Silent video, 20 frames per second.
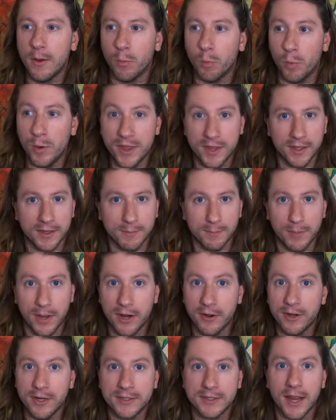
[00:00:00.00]
when the
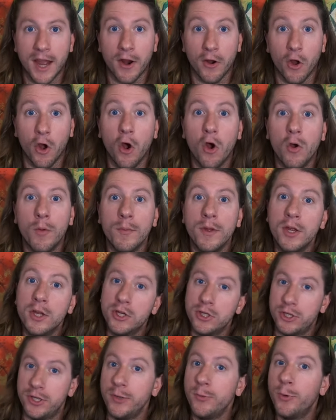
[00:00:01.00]
parents got home,
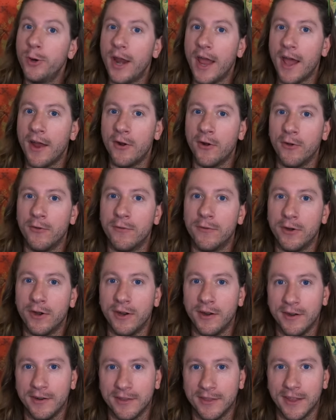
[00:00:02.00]
she would head
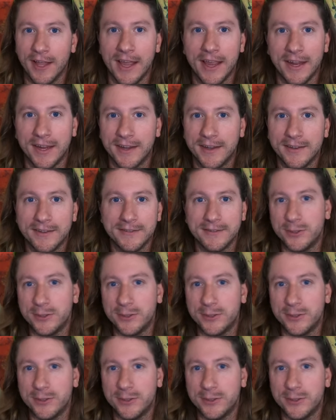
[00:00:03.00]
over, like,